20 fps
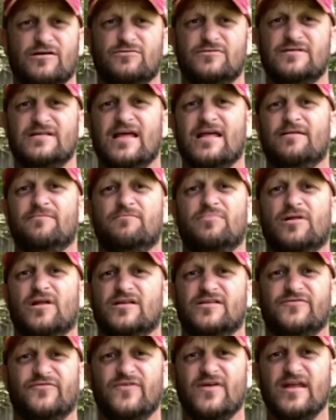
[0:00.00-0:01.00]
10
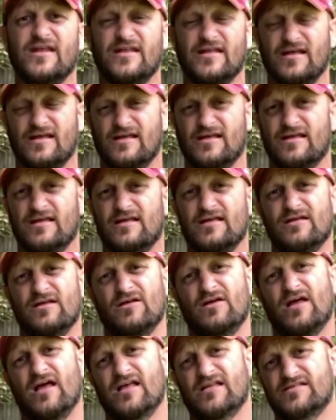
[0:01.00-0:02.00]
plus feet,
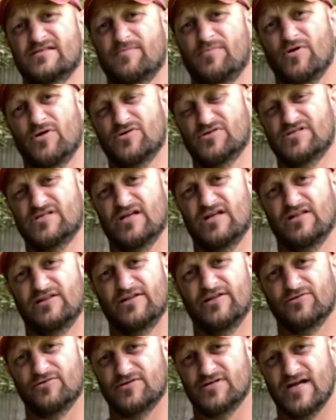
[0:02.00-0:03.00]
as opposed to a
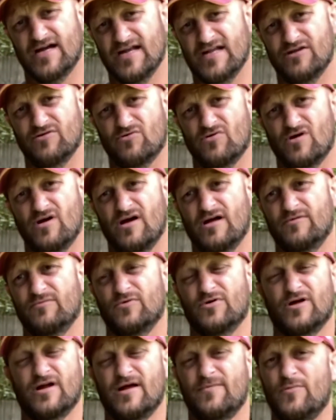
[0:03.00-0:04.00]
little tiny rod
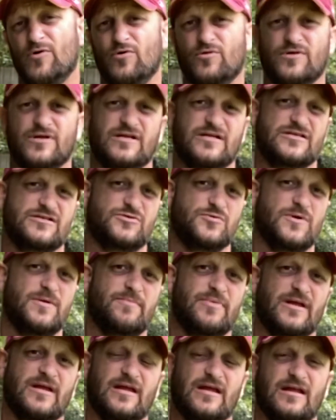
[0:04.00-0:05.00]
where I'm only
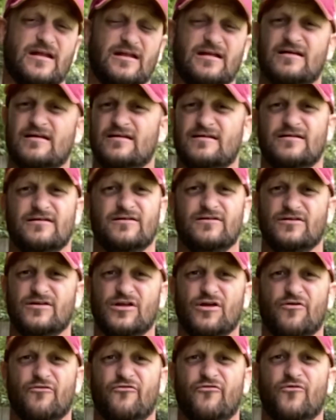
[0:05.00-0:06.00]
sweeping it
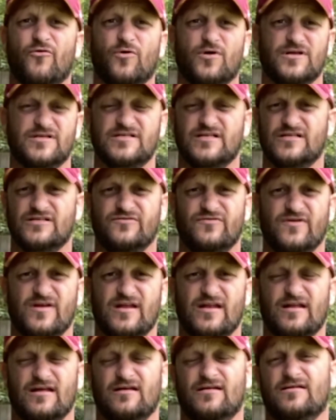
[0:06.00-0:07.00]
4 to 6 feet.
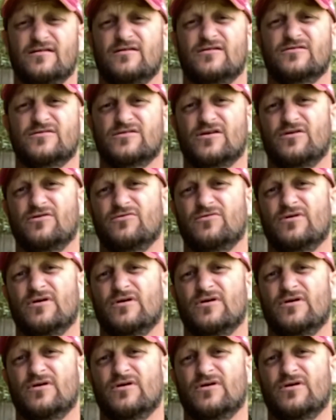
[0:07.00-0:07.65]
So